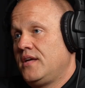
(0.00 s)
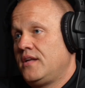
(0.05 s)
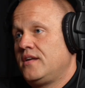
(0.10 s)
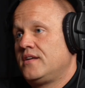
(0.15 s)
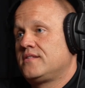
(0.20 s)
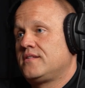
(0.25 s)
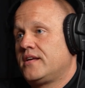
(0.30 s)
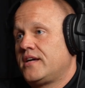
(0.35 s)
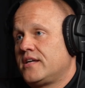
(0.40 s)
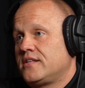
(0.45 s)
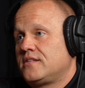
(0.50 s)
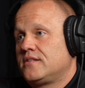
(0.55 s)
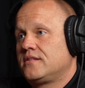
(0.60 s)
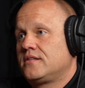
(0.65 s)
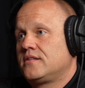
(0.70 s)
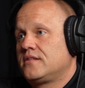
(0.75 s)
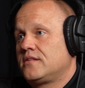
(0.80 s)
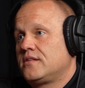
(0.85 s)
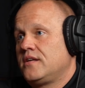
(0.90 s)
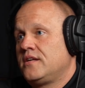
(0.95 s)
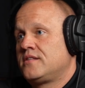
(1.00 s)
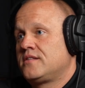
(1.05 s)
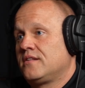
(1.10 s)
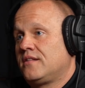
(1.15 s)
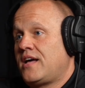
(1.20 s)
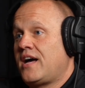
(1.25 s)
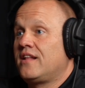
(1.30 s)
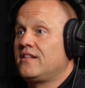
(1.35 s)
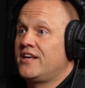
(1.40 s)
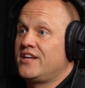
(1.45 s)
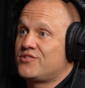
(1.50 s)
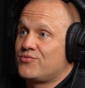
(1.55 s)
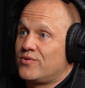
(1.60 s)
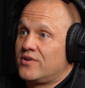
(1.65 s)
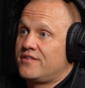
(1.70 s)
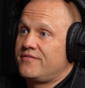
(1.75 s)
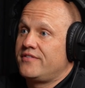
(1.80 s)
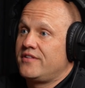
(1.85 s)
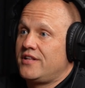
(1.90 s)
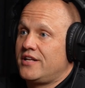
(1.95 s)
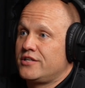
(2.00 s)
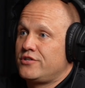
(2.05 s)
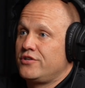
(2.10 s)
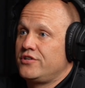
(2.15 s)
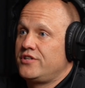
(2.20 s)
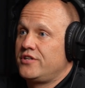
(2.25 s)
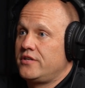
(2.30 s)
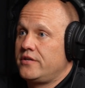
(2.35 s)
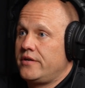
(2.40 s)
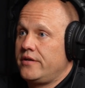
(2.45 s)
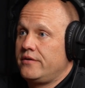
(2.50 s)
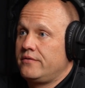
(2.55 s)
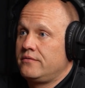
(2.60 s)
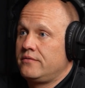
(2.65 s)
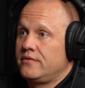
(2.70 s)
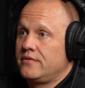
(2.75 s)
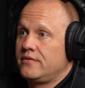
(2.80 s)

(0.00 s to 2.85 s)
It is less. Okay. It's a lot less work for the electrician, too.